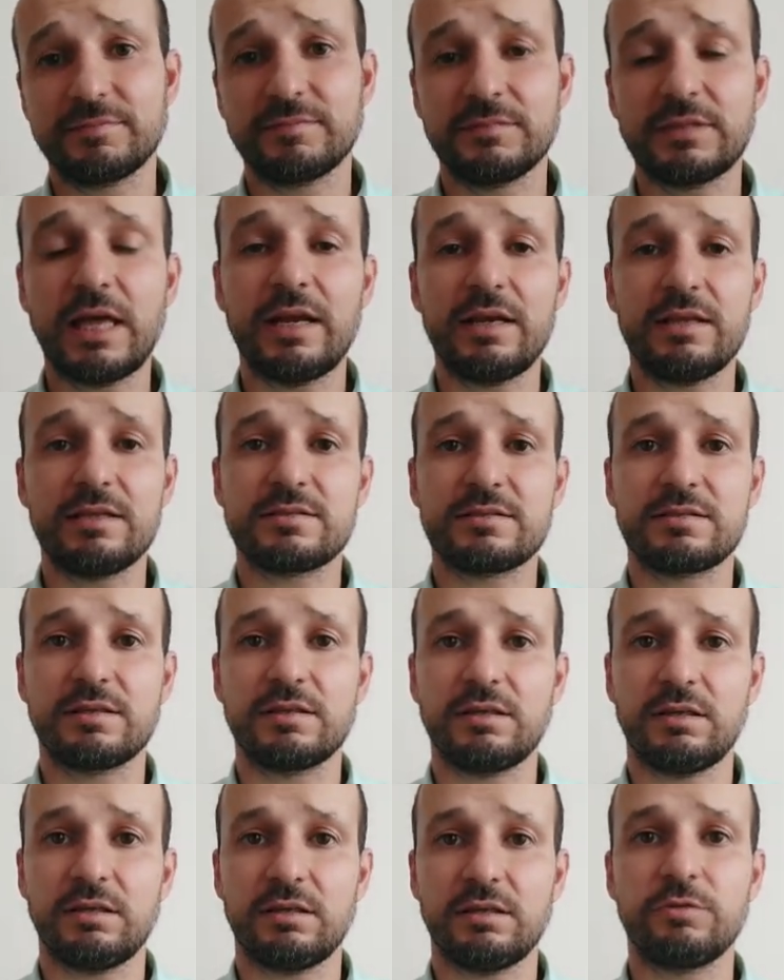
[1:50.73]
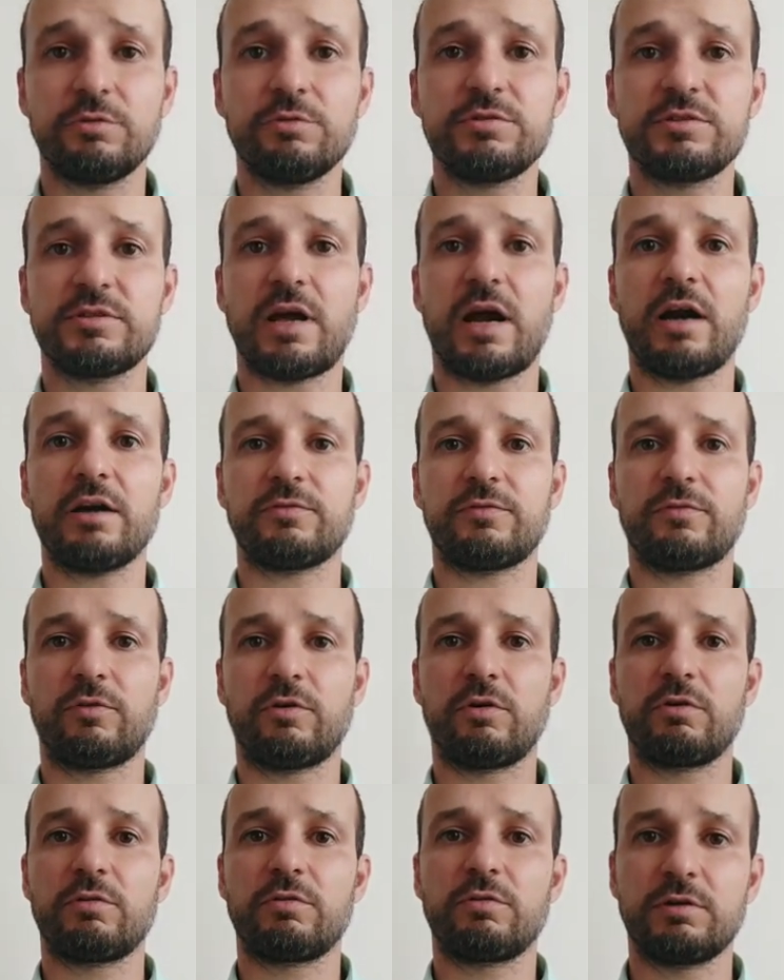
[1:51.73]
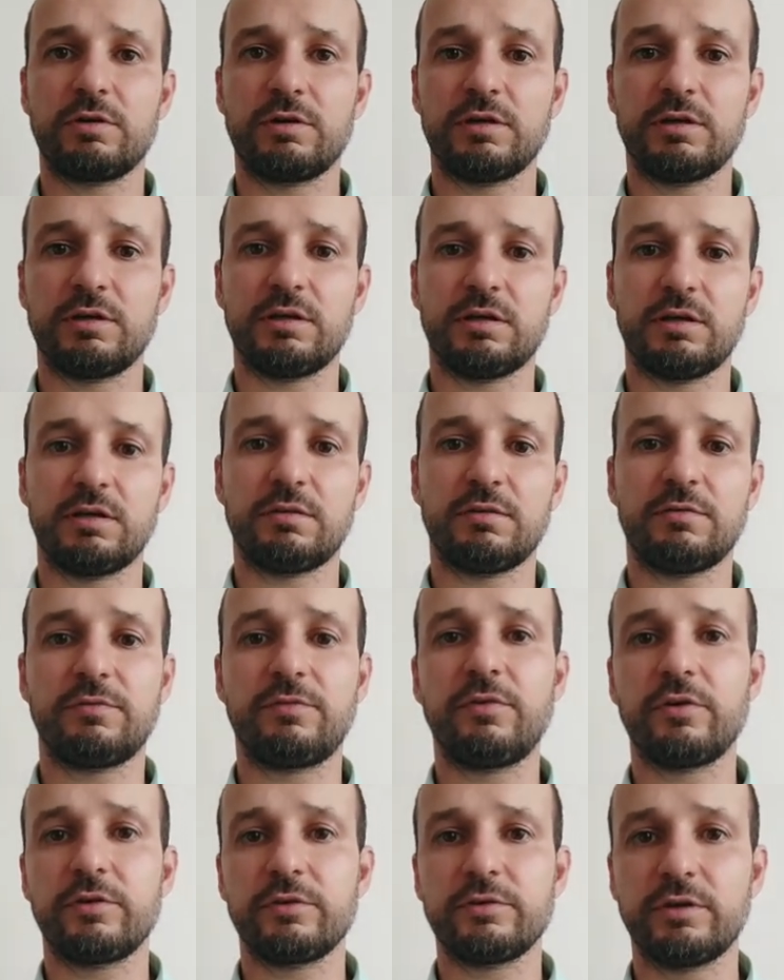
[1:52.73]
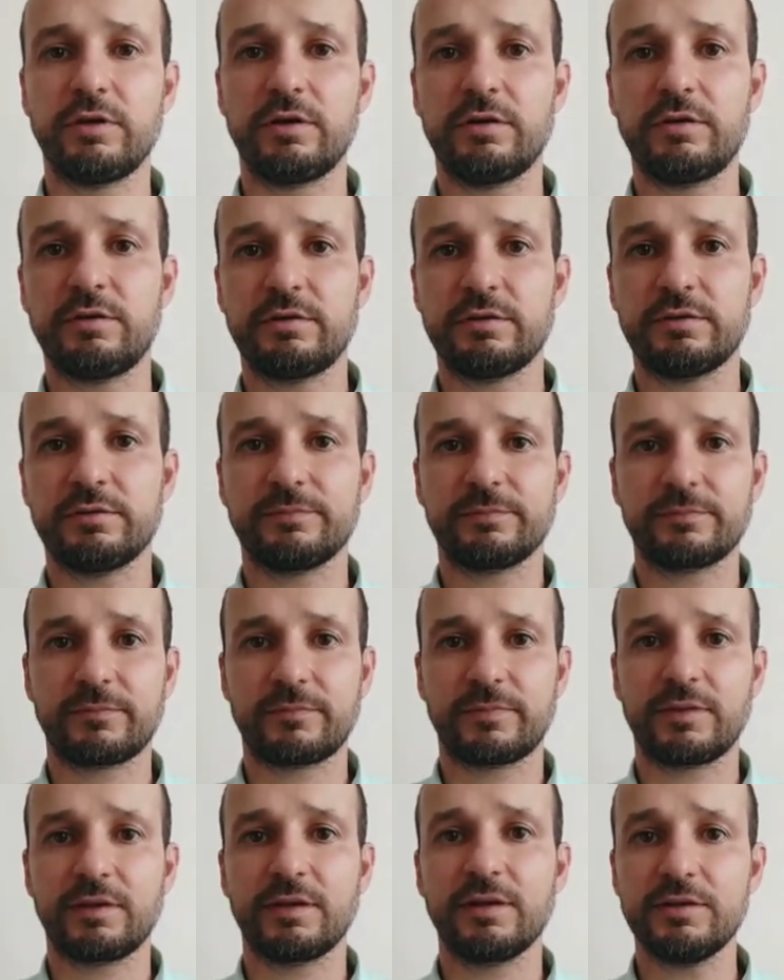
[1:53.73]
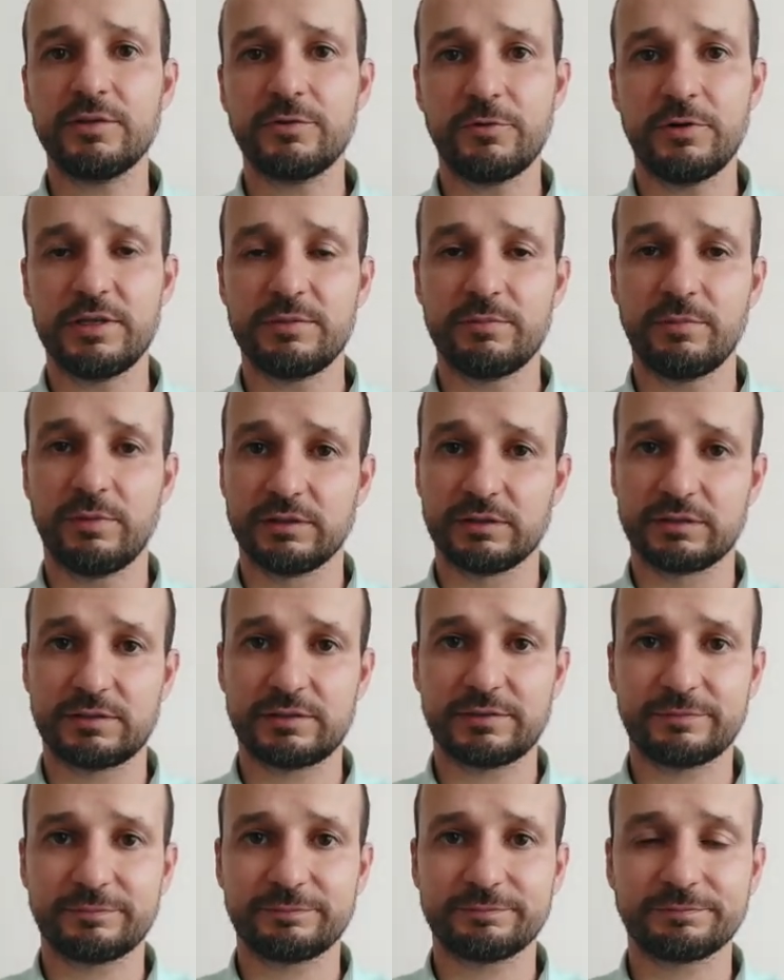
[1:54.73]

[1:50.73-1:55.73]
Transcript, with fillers: that is a good start for uh, further treatment.